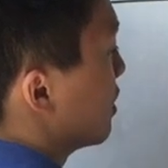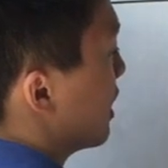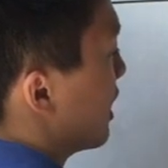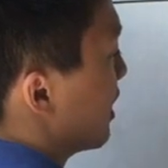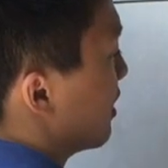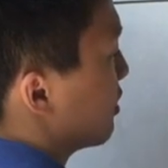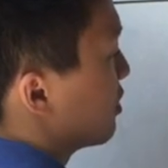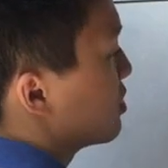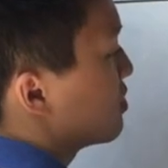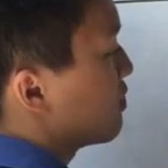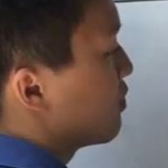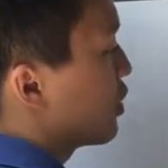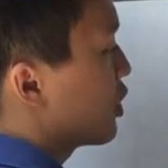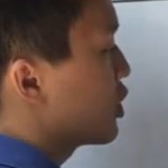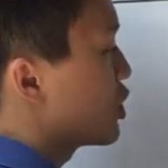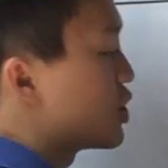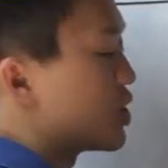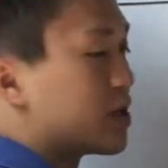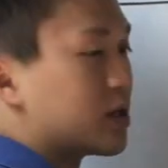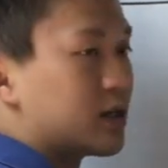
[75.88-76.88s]
and there's
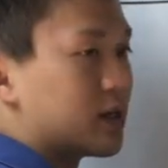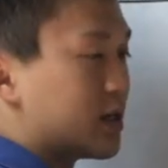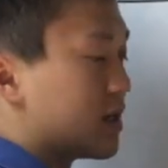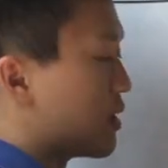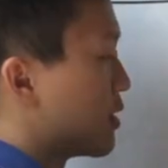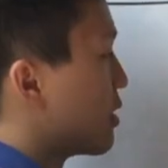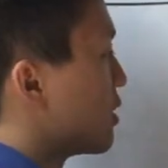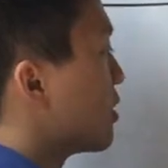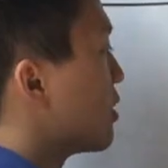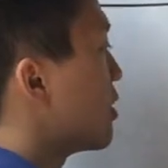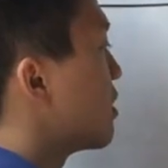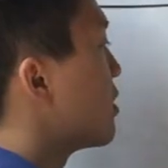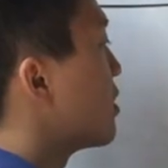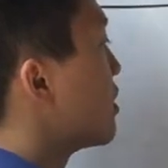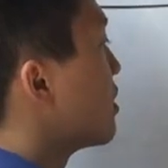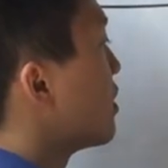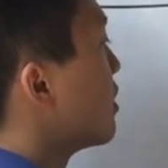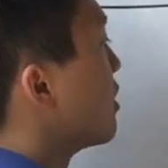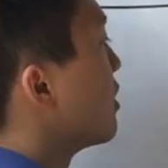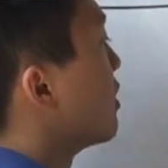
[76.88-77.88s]
friction here
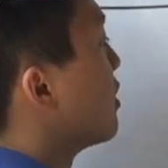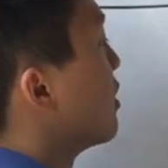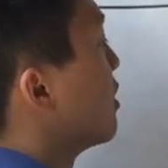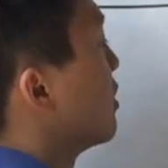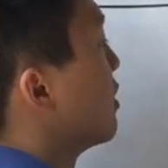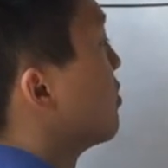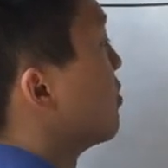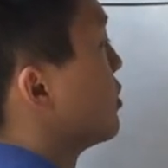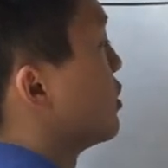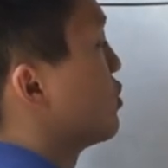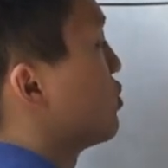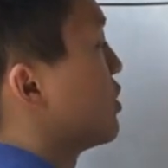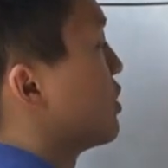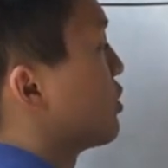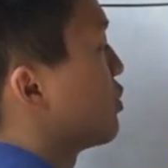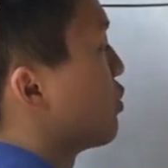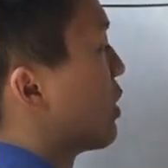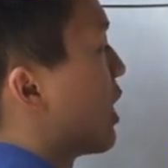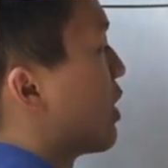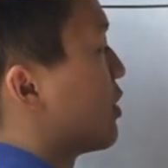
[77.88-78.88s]
between
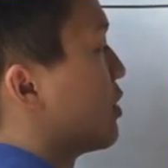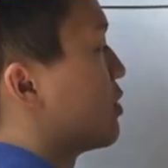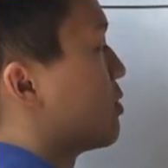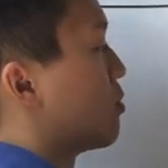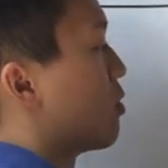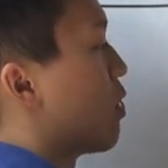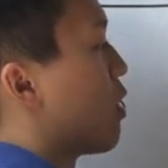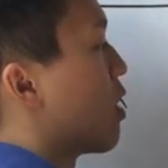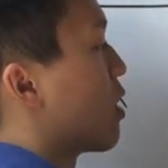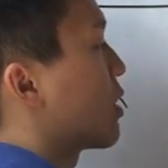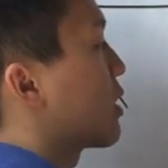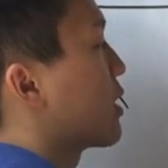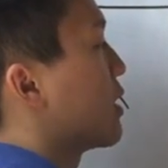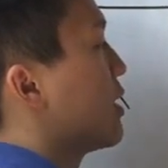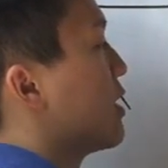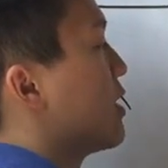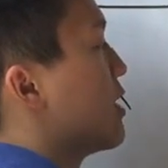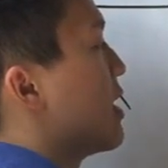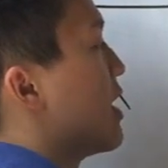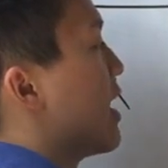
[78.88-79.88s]
the ground and the block.
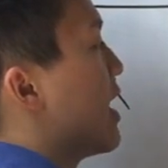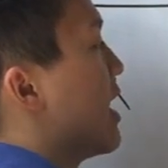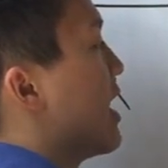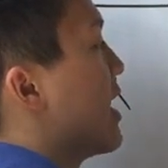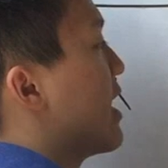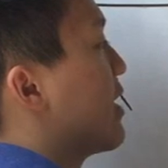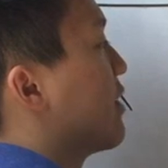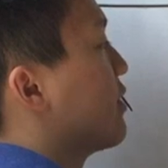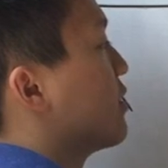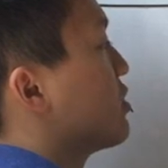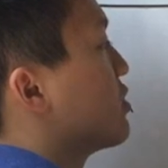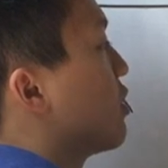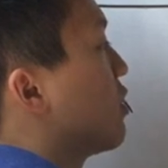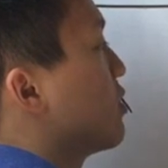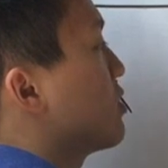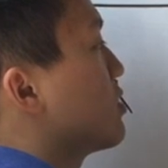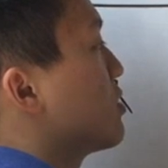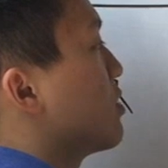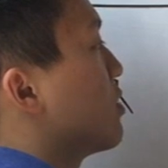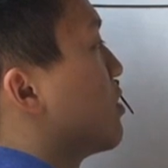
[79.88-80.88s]
And there's
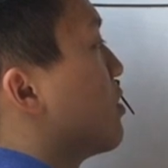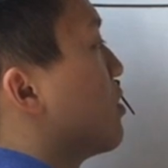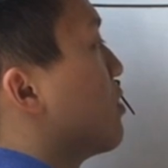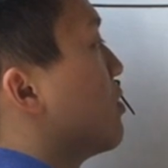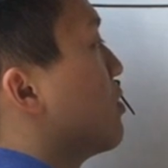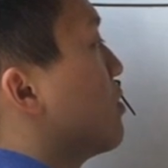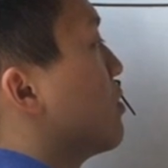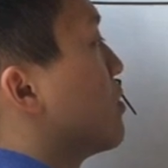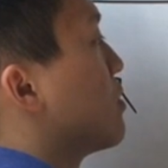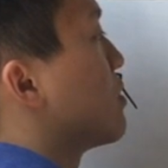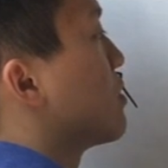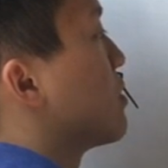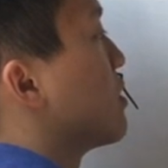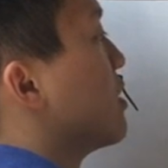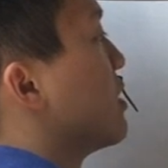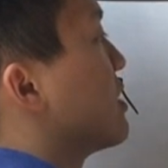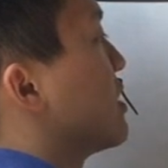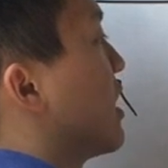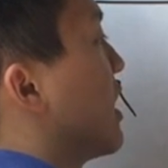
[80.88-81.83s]
also a